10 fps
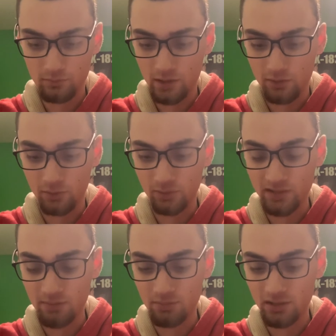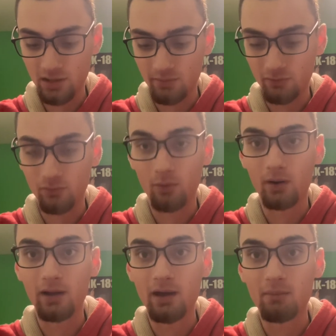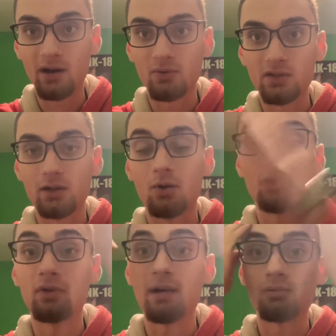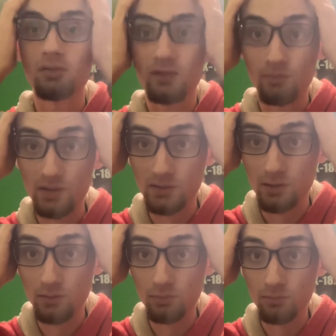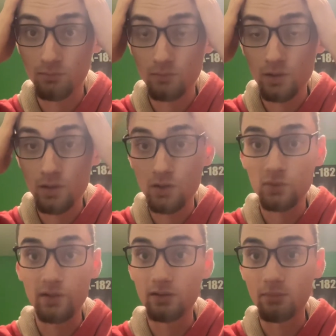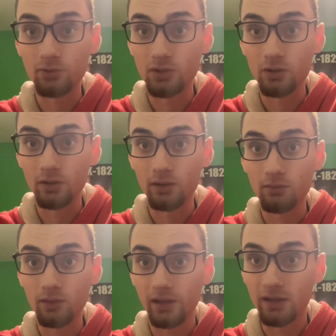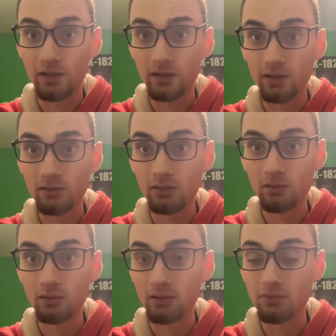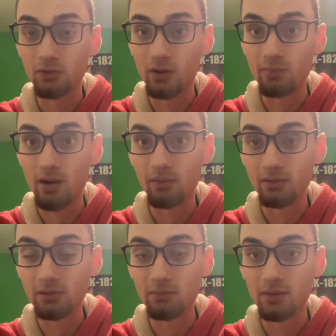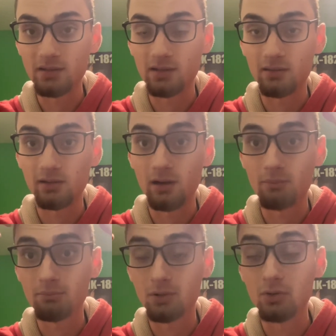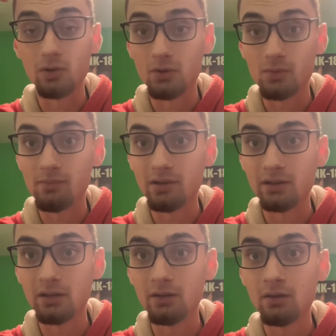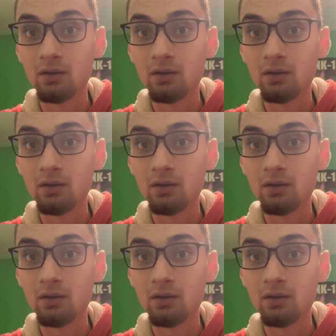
I don't know, 10 p.m. and 4 a.m. And I was like, oh crap, what if I messed it up? So I ended up returning it like an idiot, even though I probably didn't mess anything up, but who knows, maybe I did.